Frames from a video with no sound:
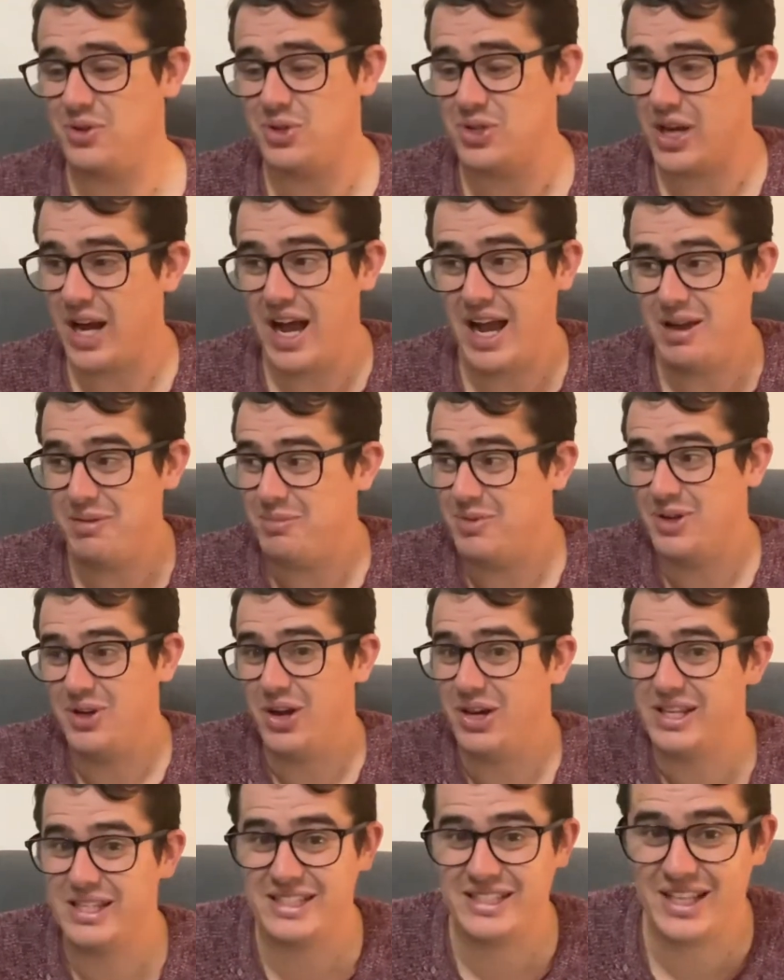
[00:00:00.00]
I'm an
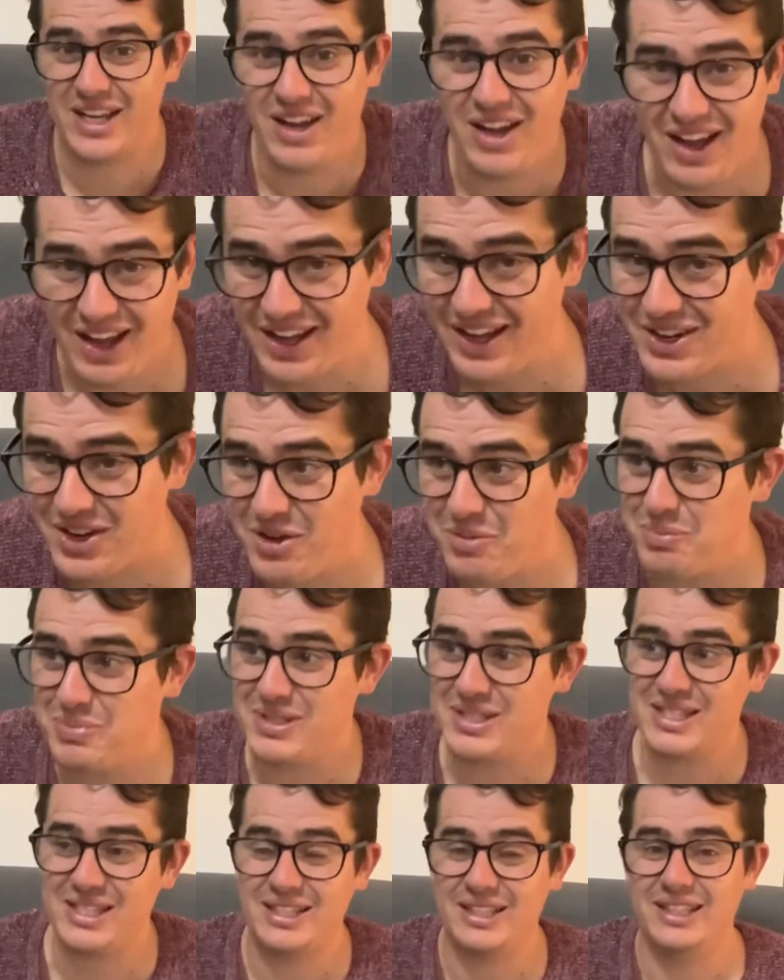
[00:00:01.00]
honest guy, I don't
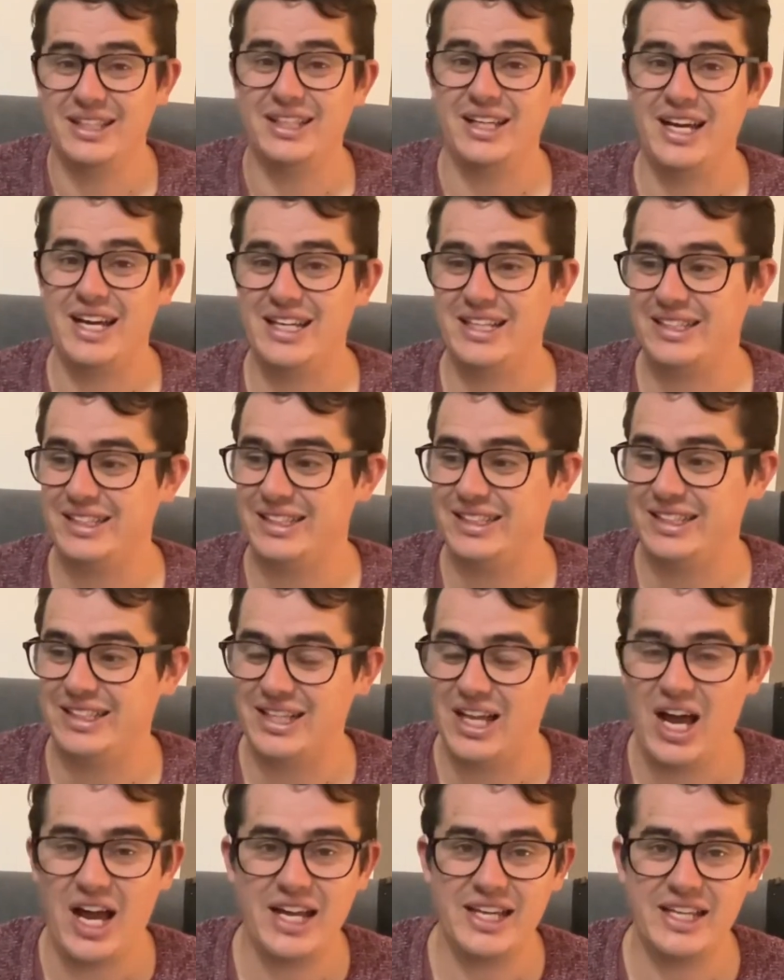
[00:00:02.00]
particularly like
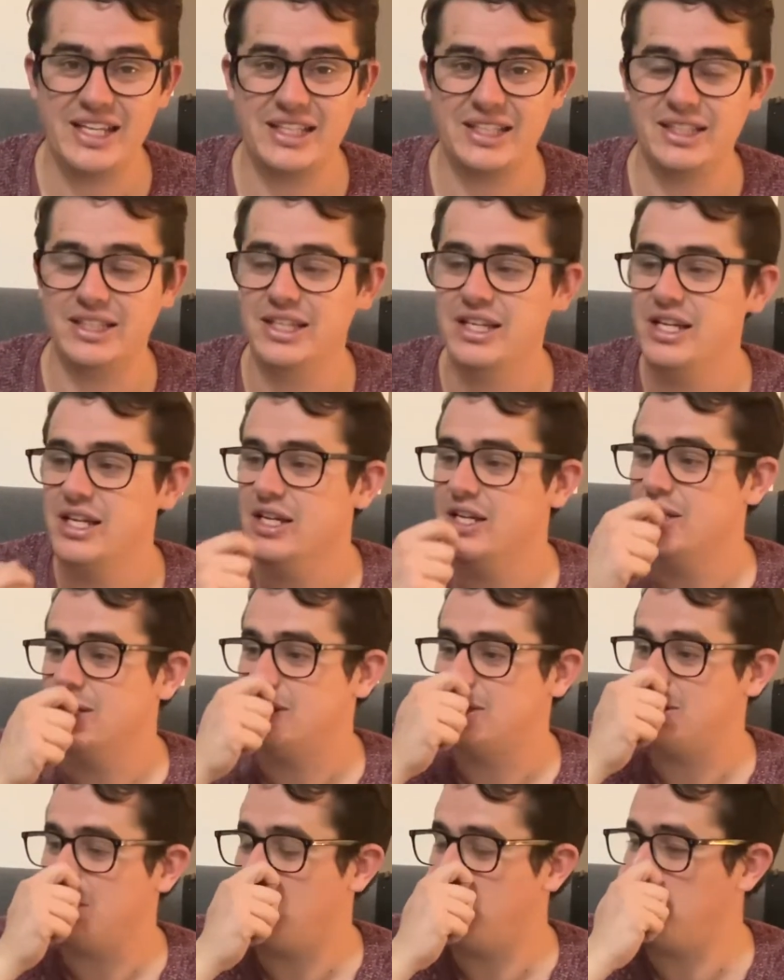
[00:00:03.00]
lying,
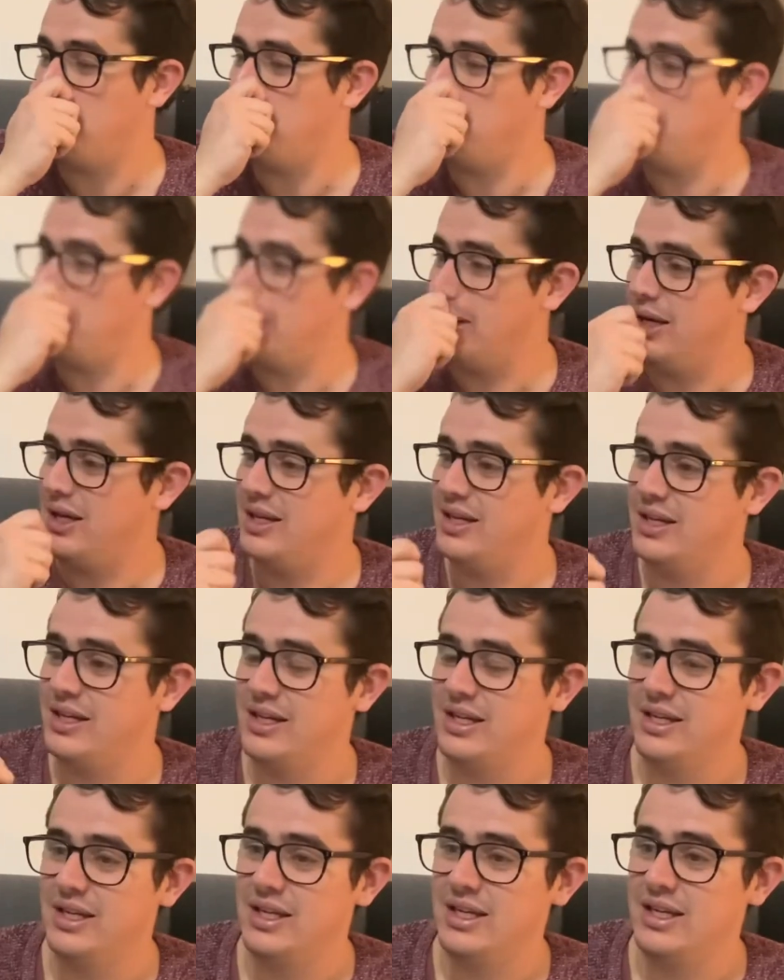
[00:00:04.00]
so
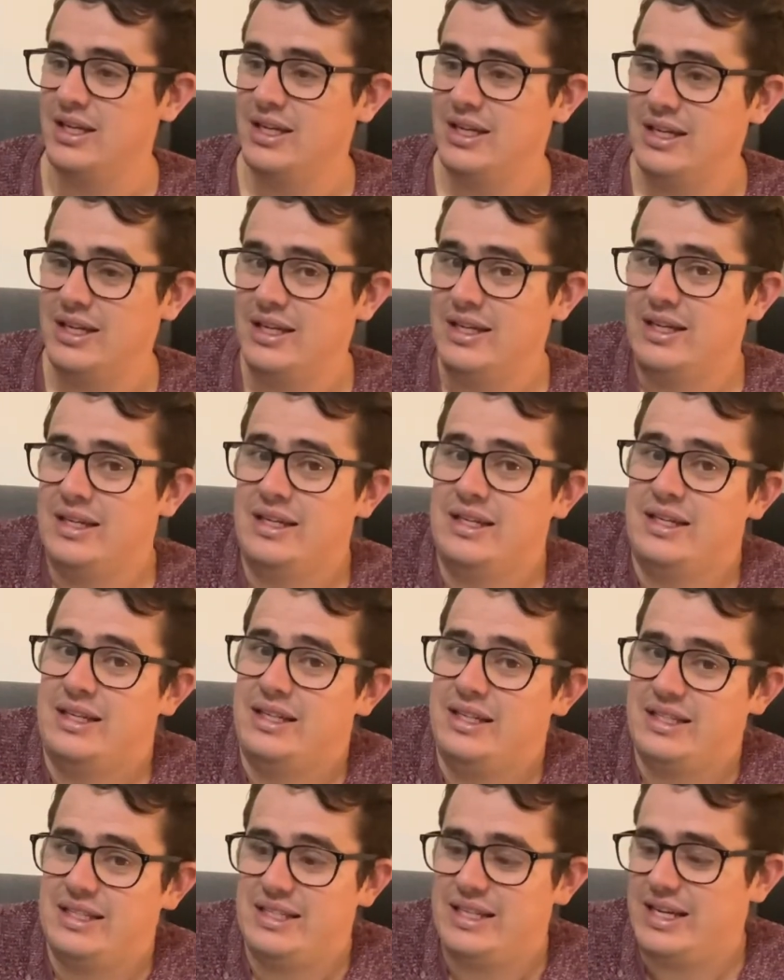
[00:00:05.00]

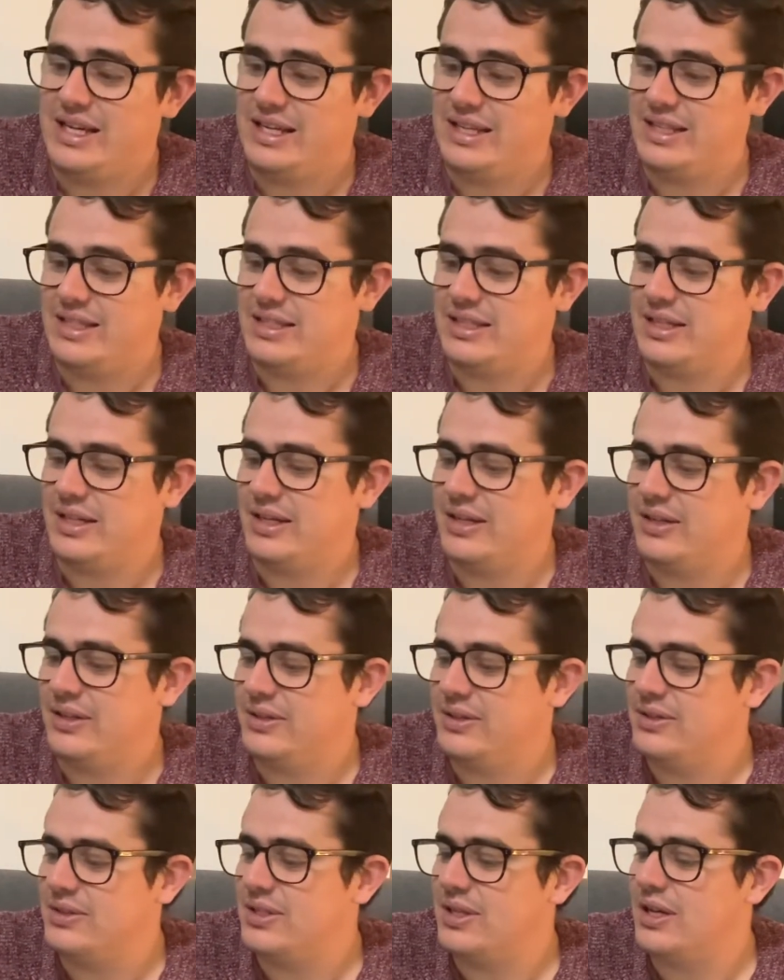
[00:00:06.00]
let's see how this
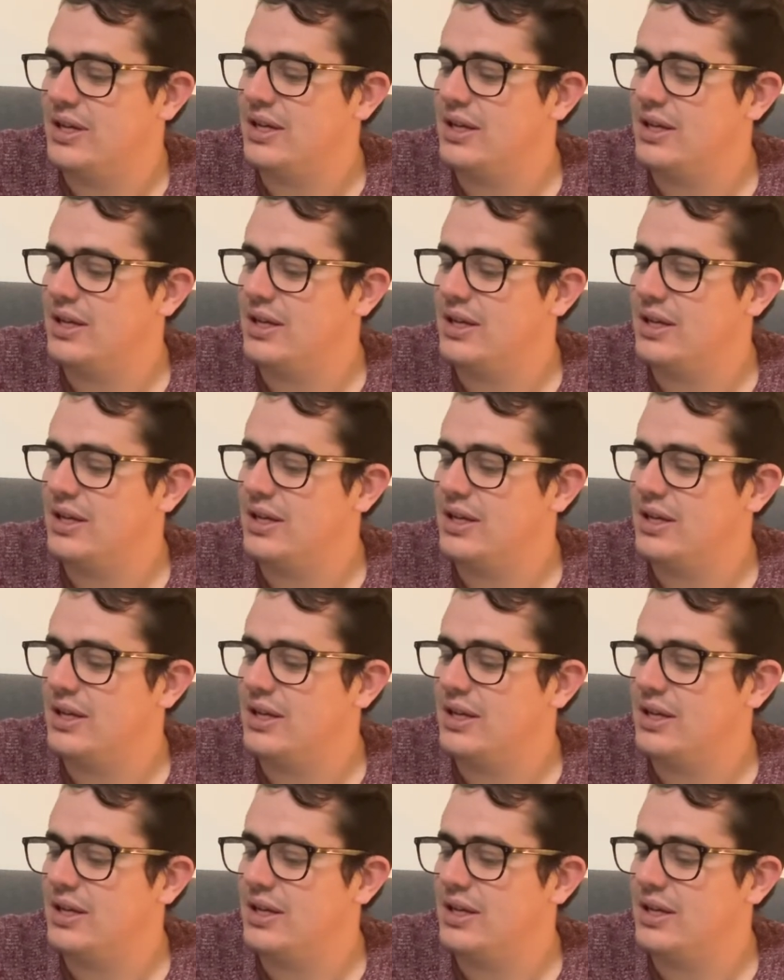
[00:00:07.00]
goes.